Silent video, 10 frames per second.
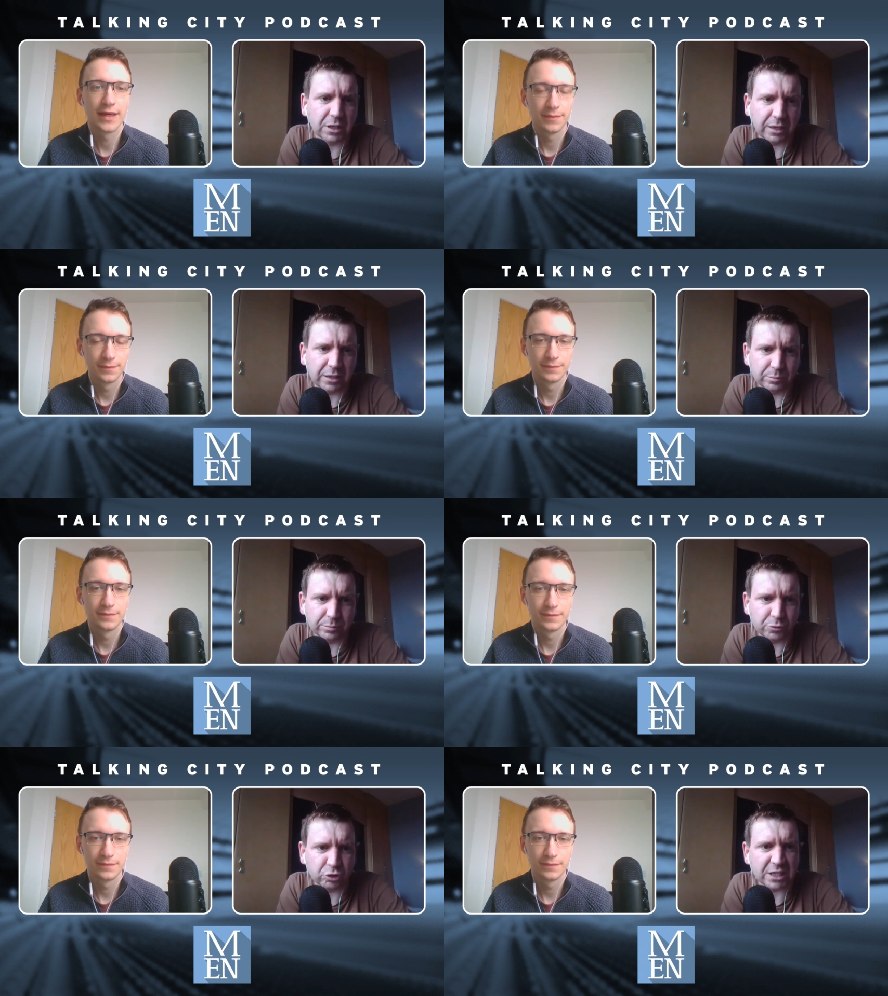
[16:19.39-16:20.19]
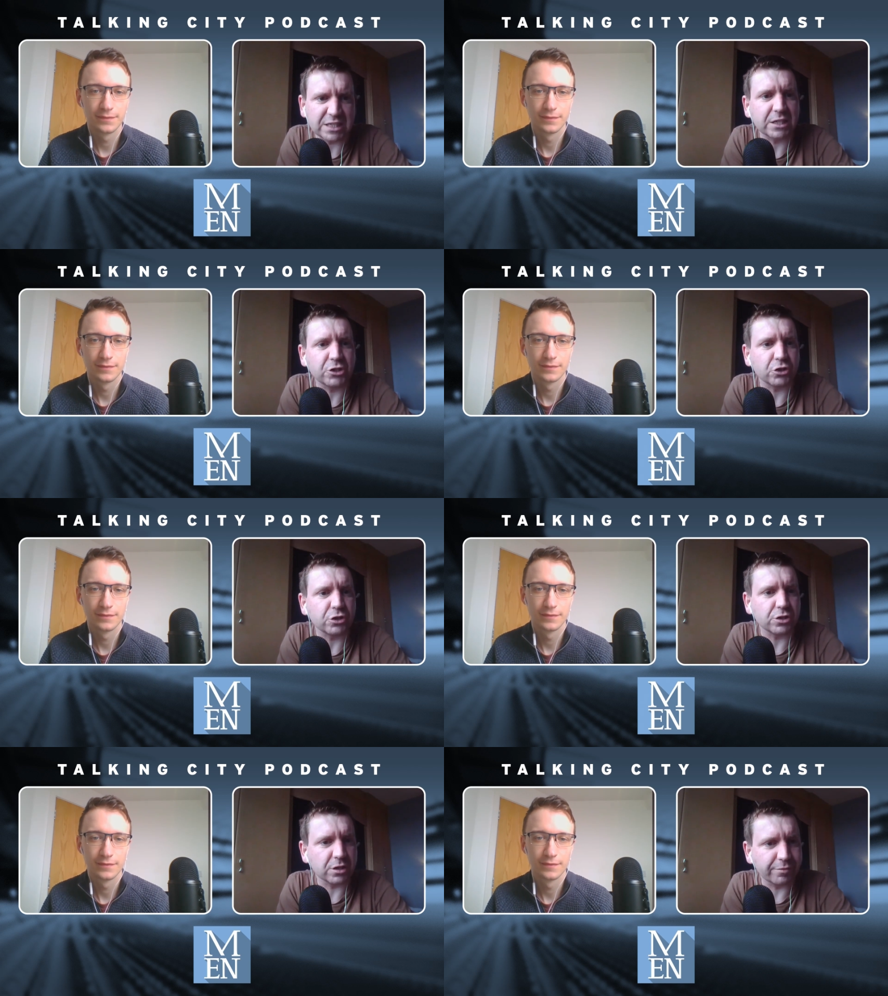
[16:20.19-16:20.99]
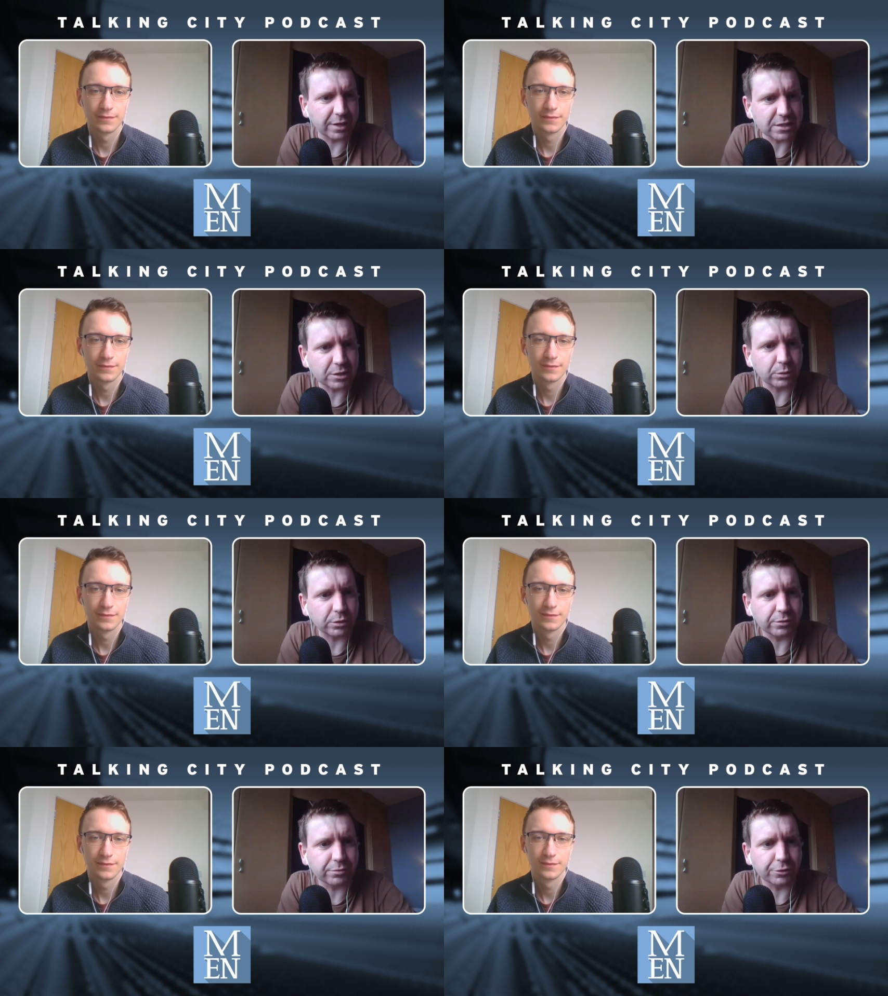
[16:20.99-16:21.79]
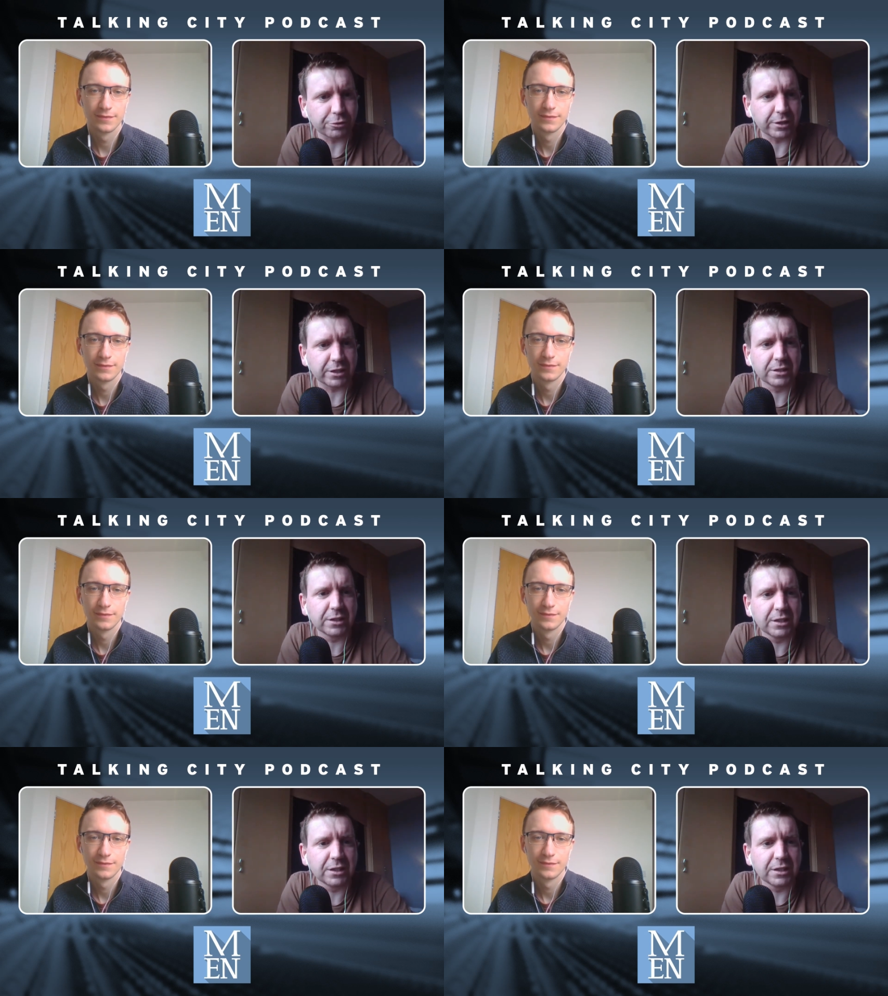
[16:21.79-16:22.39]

Speaker 1: Um, transitions, the fancy word for it.